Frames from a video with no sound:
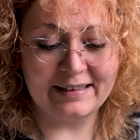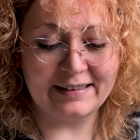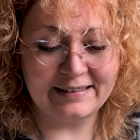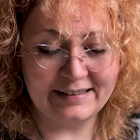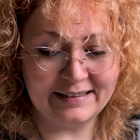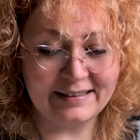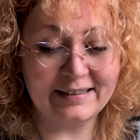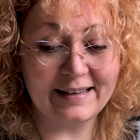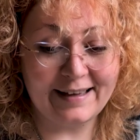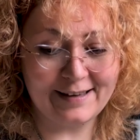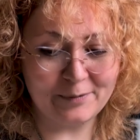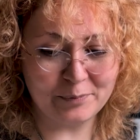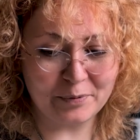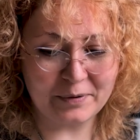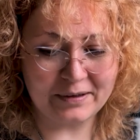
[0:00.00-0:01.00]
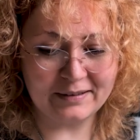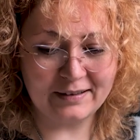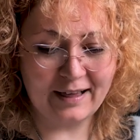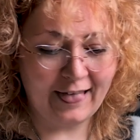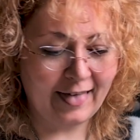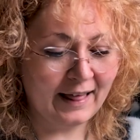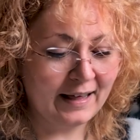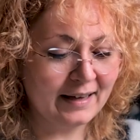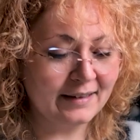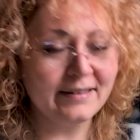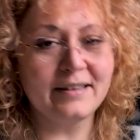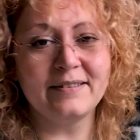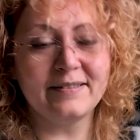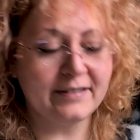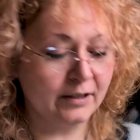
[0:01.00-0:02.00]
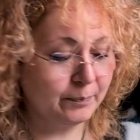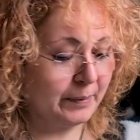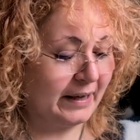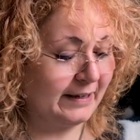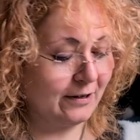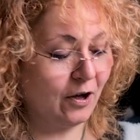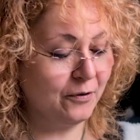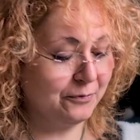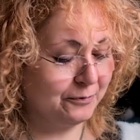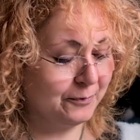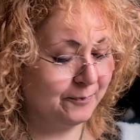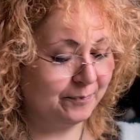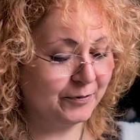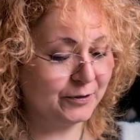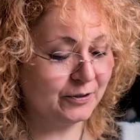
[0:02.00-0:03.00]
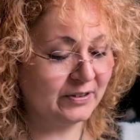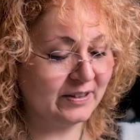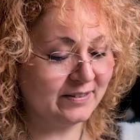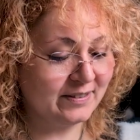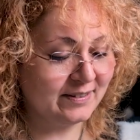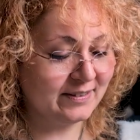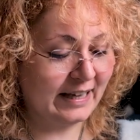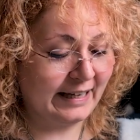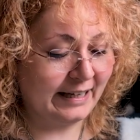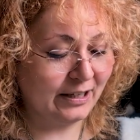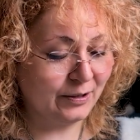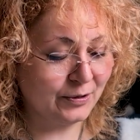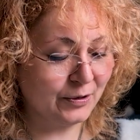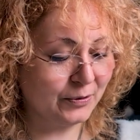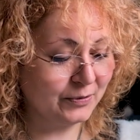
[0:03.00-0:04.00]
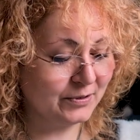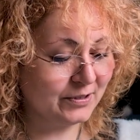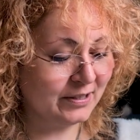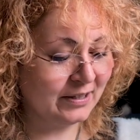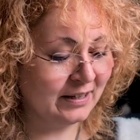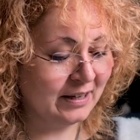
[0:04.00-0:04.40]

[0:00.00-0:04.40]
that I did in April that is still paying off. So this is taking note